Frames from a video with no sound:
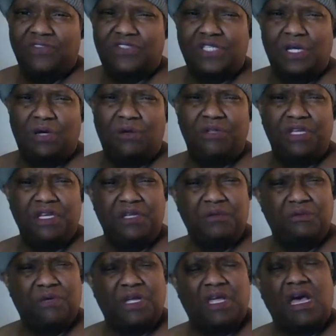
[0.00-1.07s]
So
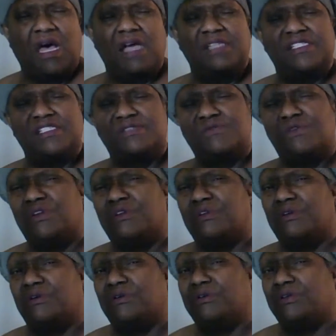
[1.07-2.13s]
anyway, I just want to
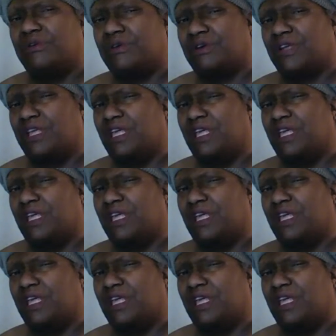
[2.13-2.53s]
know your